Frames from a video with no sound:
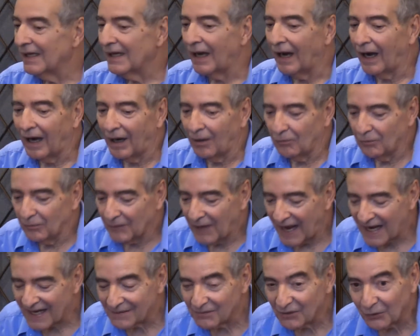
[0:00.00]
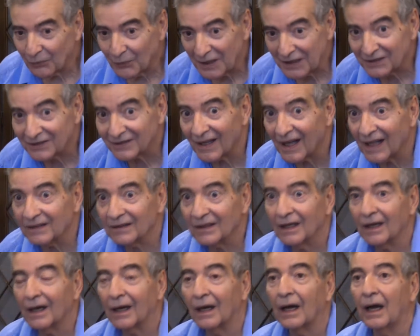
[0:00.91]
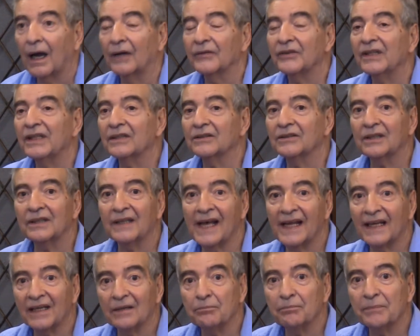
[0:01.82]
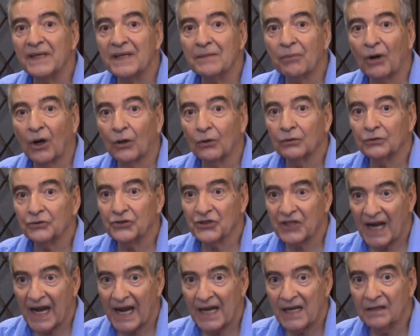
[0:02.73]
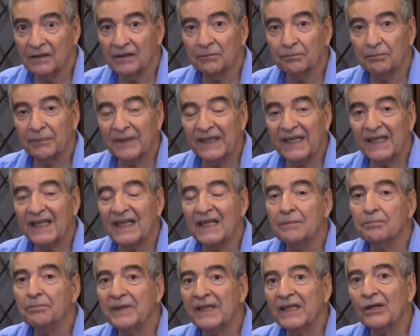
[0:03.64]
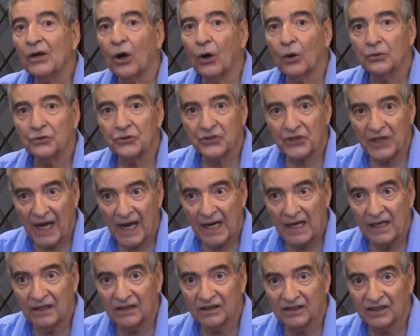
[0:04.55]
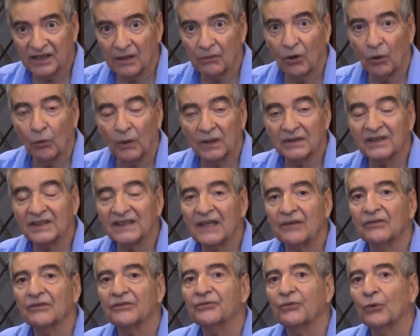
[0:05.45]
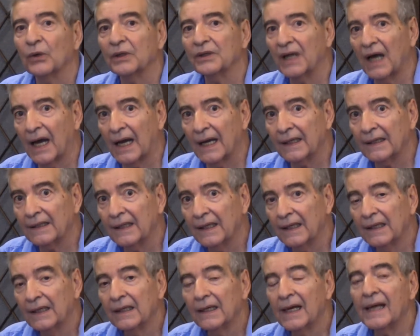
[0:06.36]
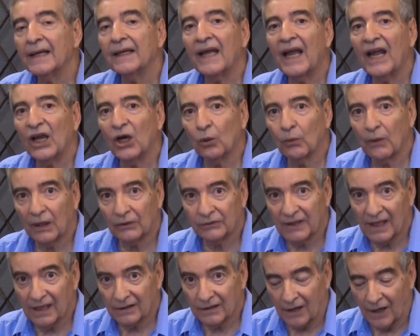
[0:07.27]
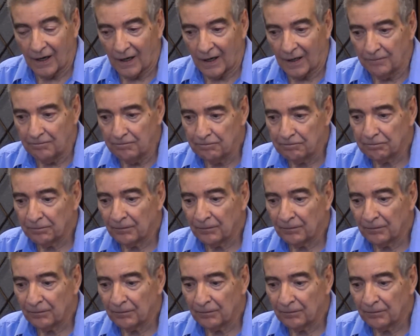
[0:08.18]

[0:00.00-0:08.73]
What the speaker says: I can be reached on the internet at BeboJ, BEBOJ 01749 at AOL.com.